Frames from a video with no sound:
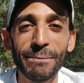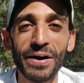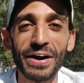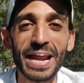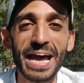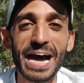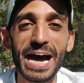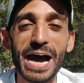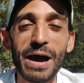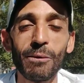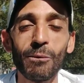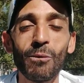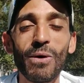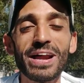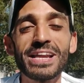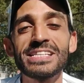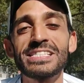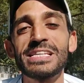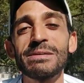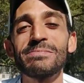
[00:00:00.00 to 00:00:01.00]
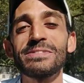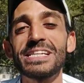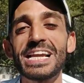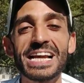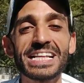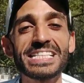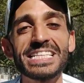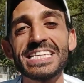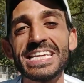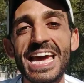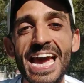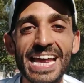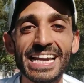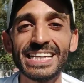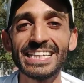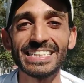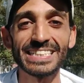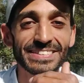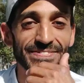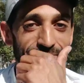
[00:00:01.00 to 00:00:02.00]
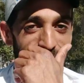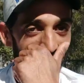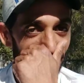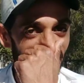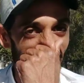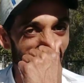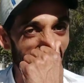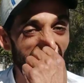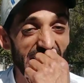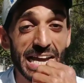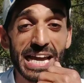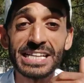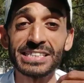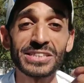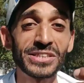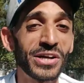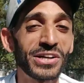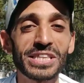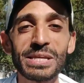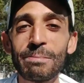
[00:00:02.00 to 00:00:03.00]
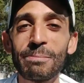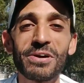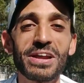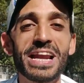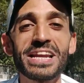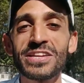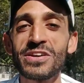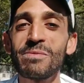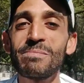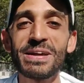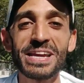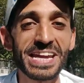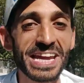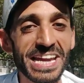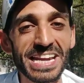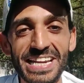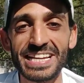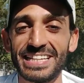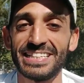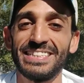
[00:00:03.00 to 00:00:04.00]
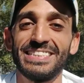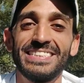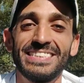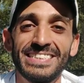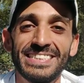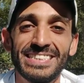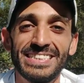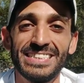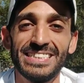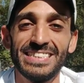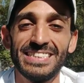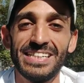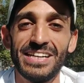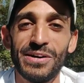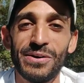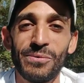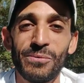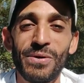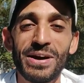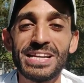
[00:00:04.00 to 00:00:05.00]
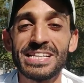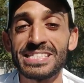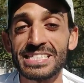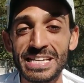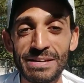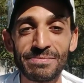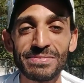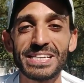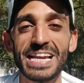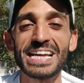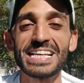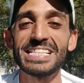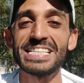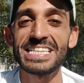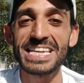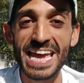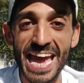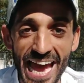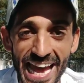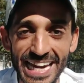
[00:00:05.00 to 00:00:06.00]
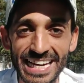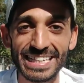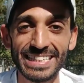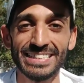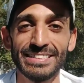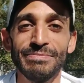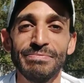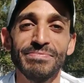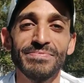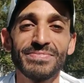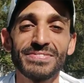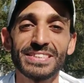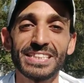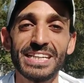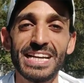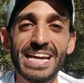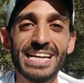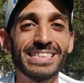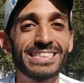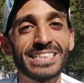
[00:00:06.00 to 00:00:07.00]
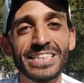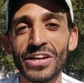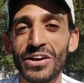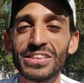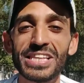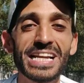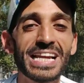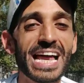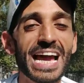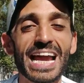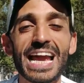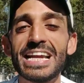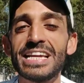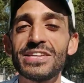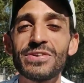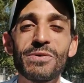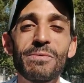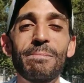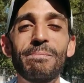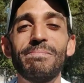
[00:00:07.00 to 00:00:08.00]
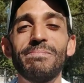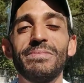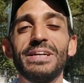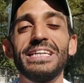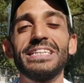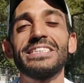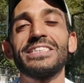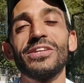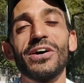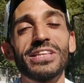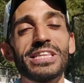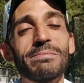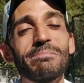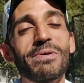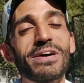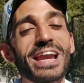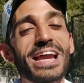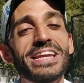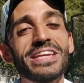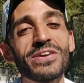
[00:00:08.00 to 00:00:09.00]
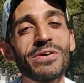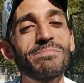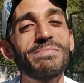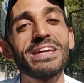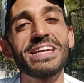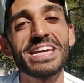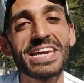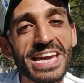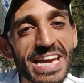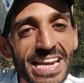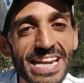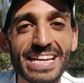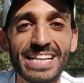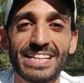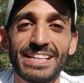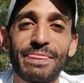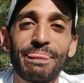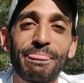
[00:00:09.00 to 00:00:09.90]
but uh, what it seems like the end is nothing but a new beginning. What it seems like the end is nothing like a new, is nothing but a new beginning.